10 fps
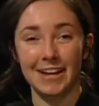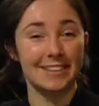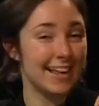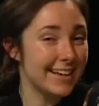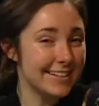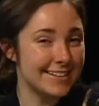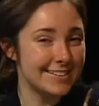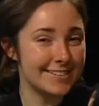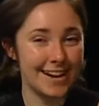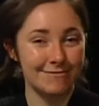Okay, thank
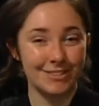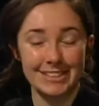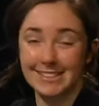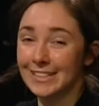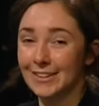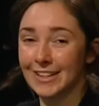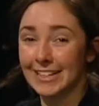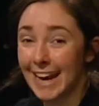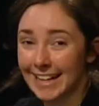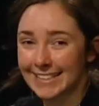you, and we'll see Dory
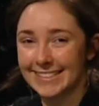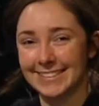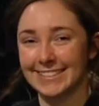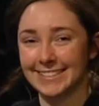next.